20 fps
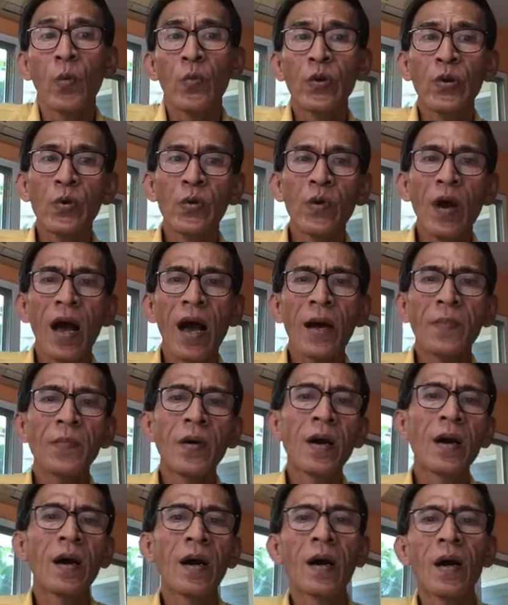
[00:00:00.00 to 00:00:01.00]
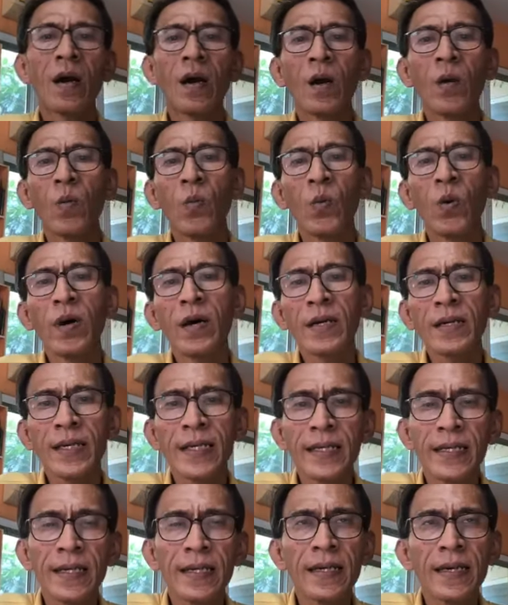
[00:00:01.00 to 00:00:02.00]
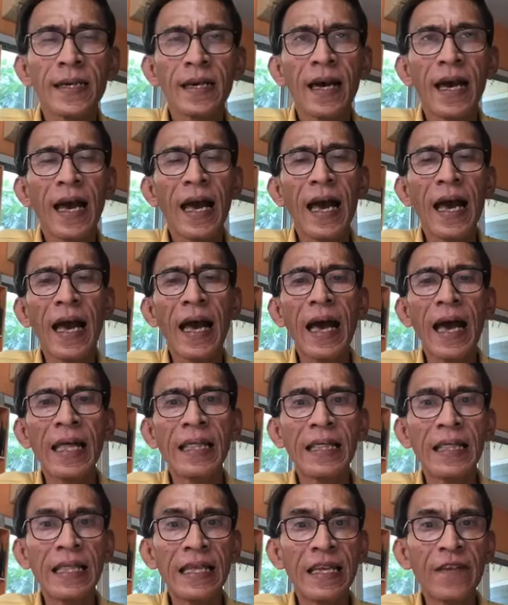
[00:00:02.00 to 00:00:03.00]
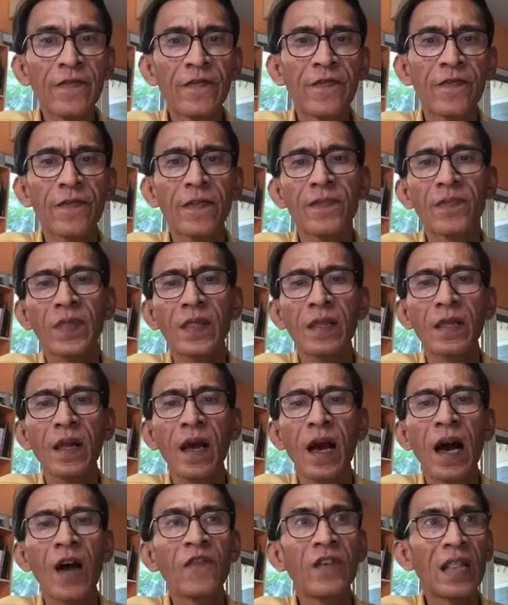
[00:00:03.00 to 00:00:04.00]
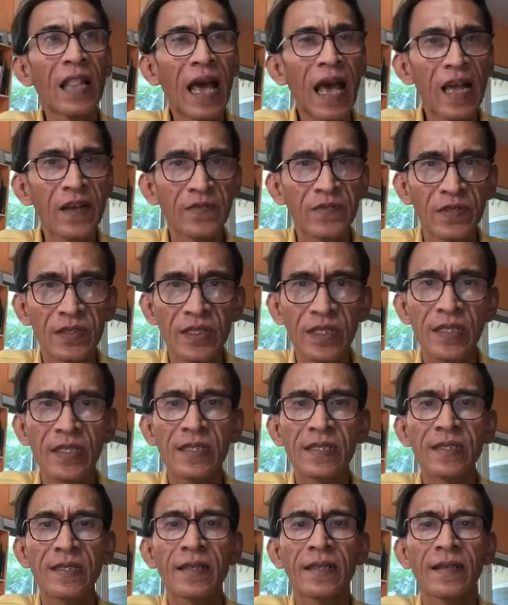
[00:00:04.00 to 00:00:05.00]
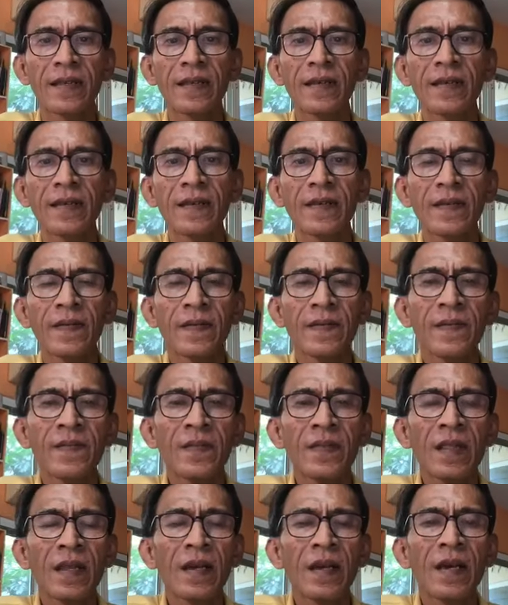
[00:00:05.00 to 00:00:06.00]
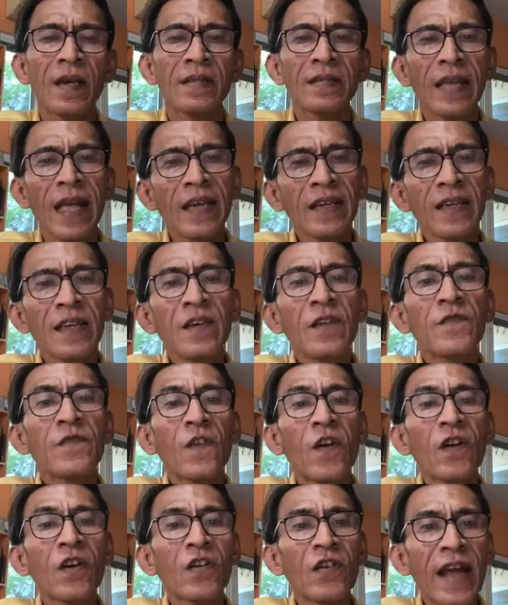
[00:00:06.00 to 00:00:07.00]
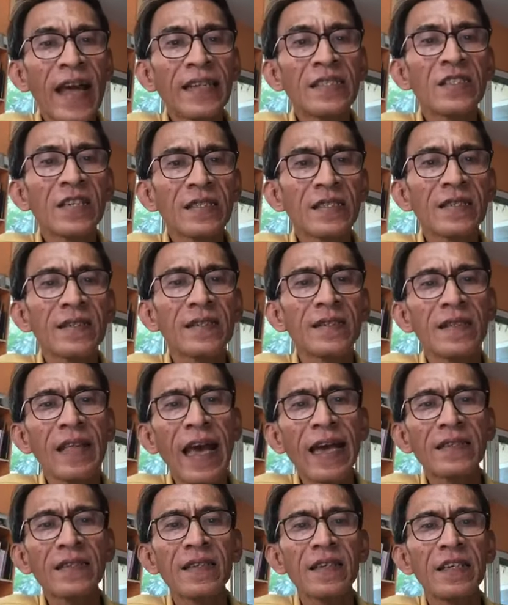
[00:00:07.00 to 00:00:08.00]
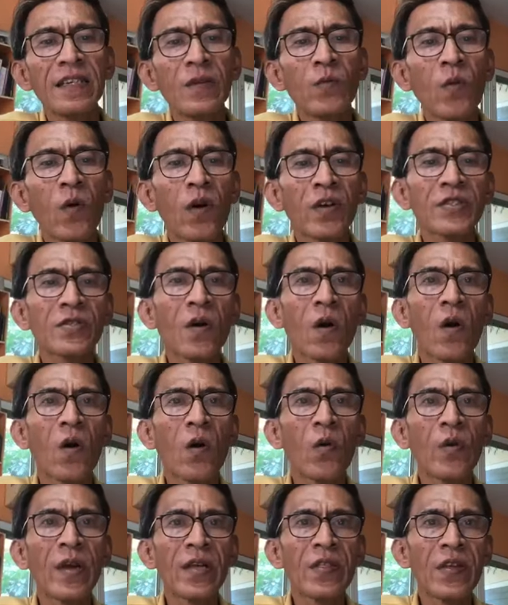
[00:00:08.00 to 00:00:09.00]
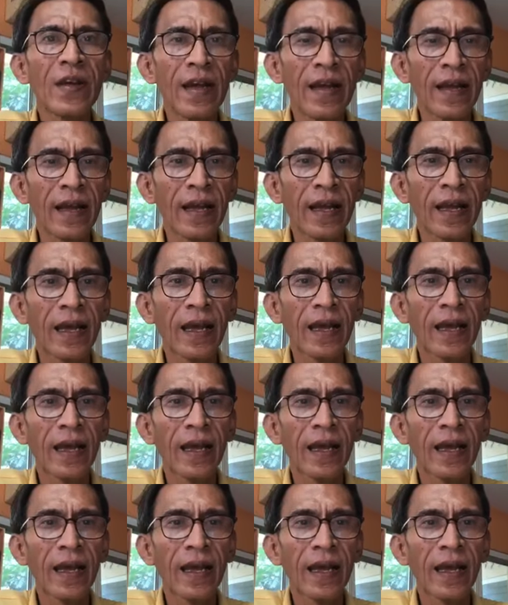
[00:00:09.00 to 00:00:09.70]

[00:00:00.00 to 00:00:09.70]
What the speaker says: We grew up, worked, and lived our lives, taking for granted that he was always there.